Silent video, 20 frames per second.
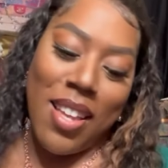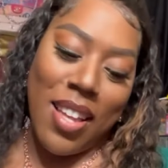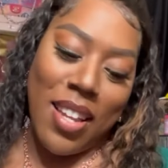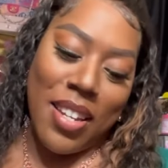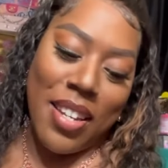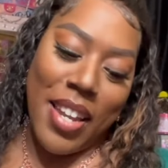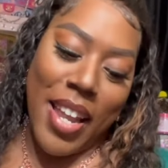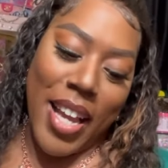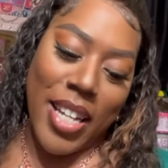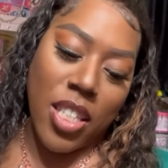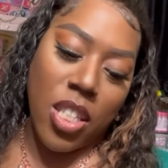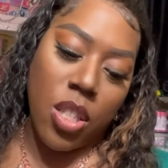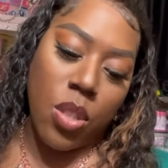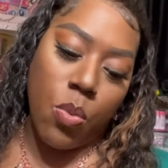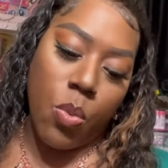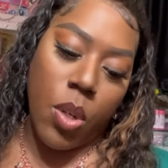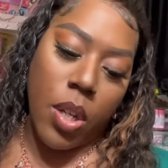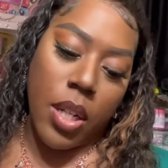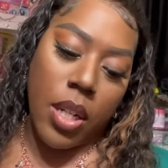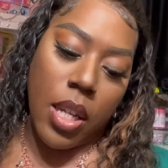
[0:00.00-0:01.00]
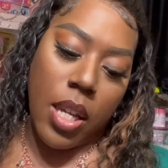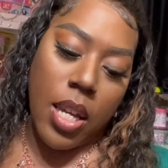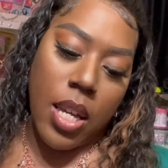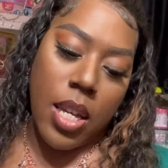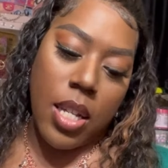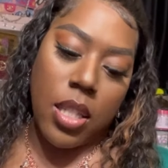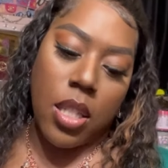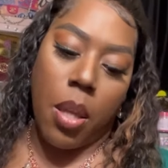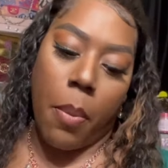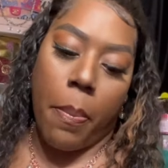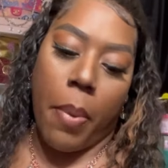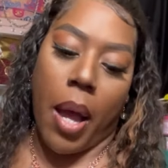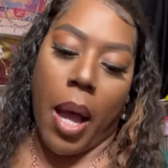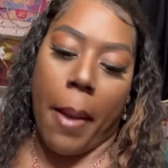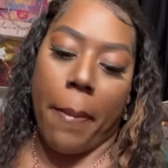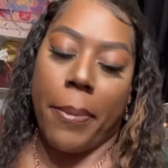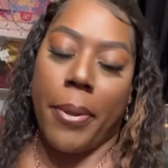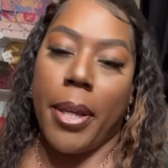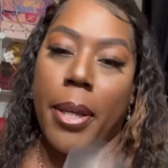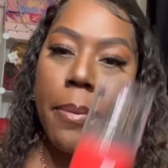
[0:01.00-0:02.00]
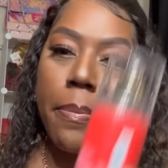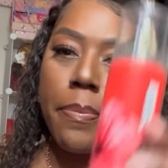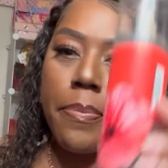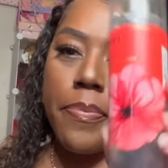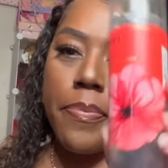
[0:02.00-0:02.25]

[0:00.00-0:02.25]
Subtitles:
Next one is Poppy.